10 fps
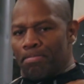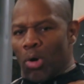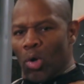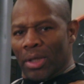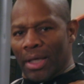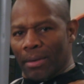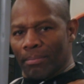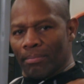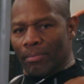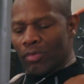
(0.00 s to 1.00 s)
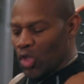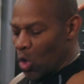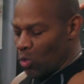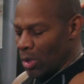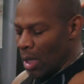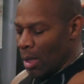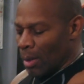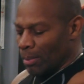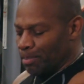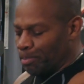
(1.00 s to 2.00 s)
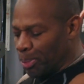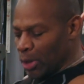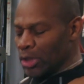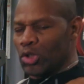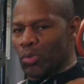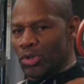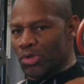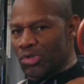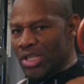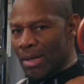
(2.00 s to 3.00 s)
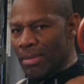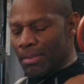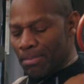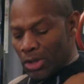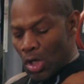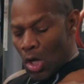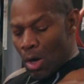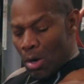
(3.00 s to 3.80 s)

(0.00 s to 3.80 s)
pulling. Don't push with your stomach, but